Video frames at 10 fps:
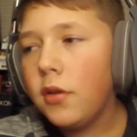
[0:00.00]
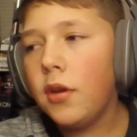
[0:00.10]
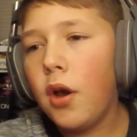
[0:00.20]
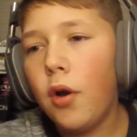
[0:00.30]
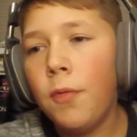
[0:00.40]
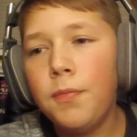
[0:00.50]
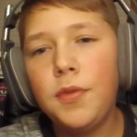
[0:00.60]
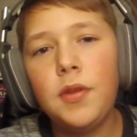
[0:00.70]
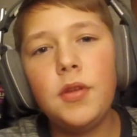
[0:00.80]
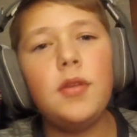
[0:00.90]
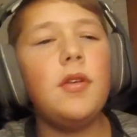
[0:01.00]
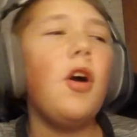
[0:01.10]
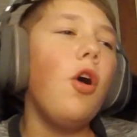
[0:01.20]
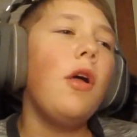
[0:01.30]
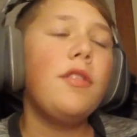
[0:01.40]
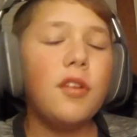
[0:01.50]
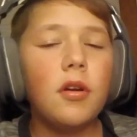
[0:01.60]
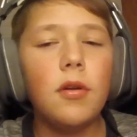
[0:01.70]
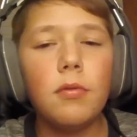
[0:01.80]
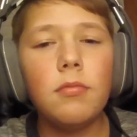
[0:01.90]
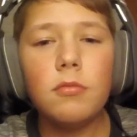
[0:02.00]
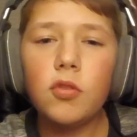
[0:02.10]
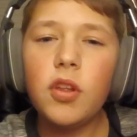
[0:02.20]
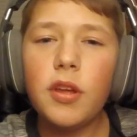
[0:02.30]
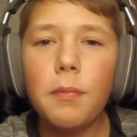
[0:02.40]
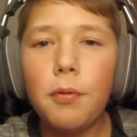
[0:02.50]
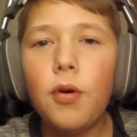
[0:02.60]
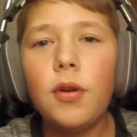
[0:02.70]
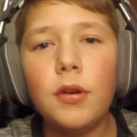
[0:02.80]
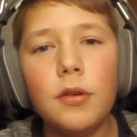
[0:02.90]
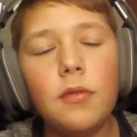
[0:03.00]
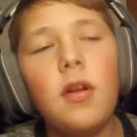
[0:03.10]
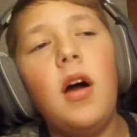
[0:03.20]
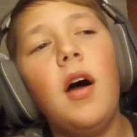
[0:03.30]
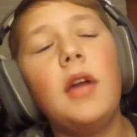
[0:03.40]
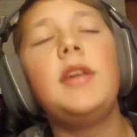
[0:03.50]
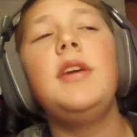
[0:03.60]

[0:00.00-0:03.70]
you know, callouts are a really important uh,